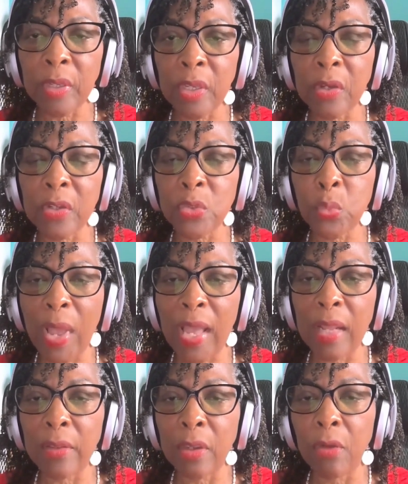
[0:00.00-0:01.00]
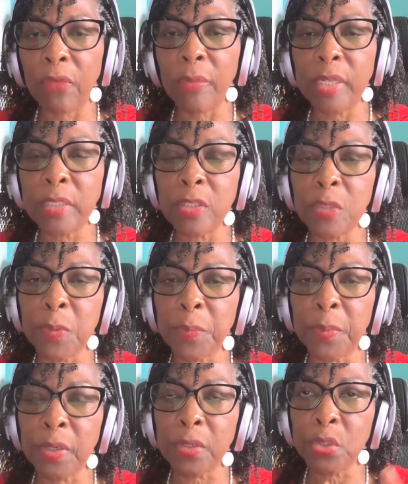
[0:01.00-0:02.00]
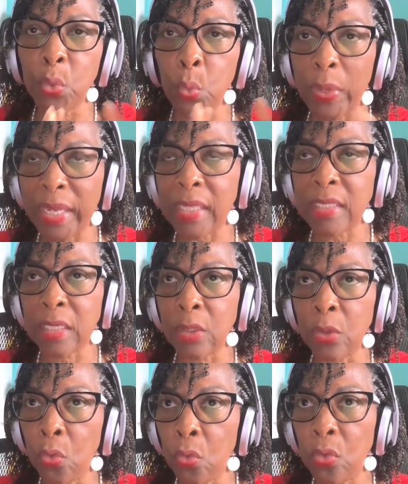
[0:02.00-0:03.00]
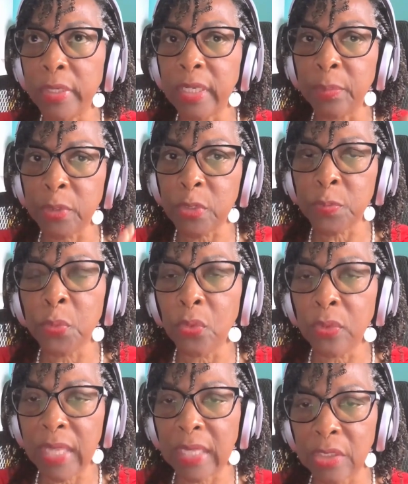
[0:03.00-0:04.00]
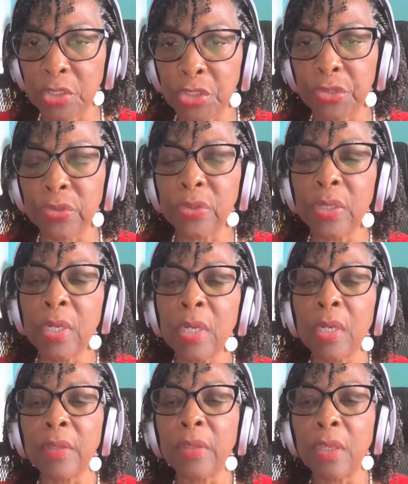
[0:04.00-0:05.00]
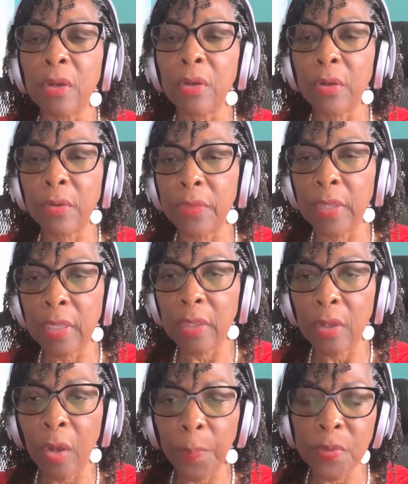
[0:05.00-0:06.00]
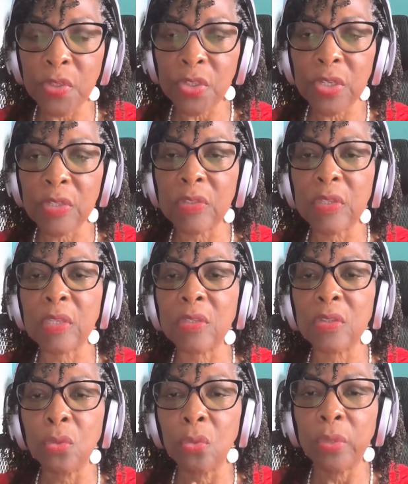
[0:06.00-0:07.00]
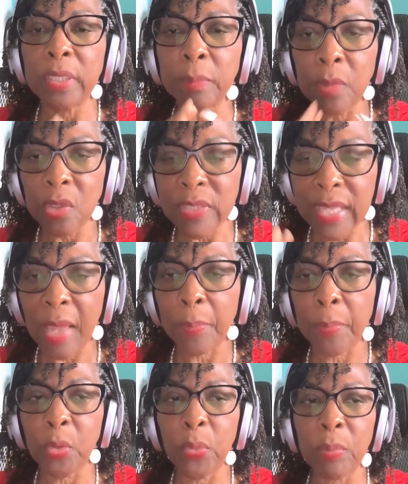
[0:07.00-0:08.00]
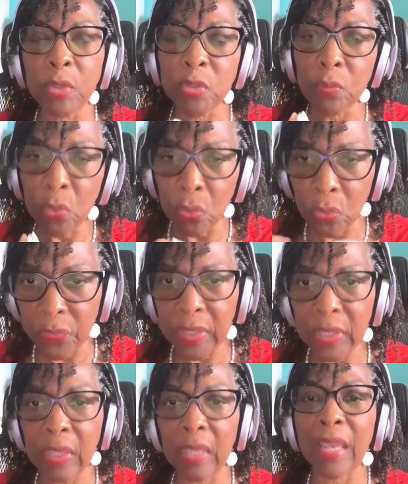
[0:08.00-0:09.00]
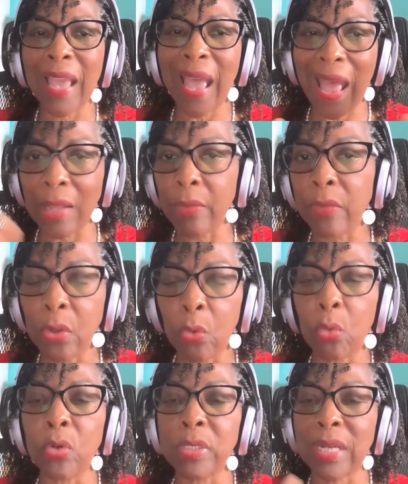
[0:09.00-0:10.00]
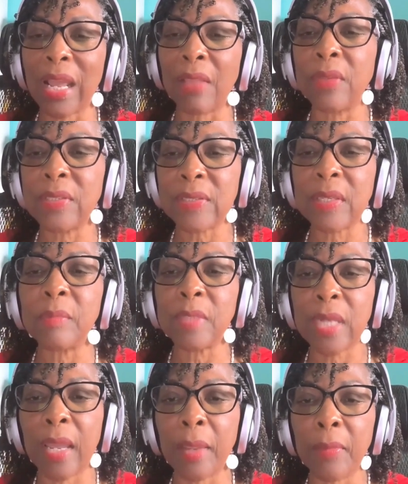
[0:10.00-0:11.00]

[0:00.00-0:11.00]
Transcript: because while the government is prepared to wait and hold and postpone that issue, the opposition says, no, it must happen. We must move the king and the court at the same time.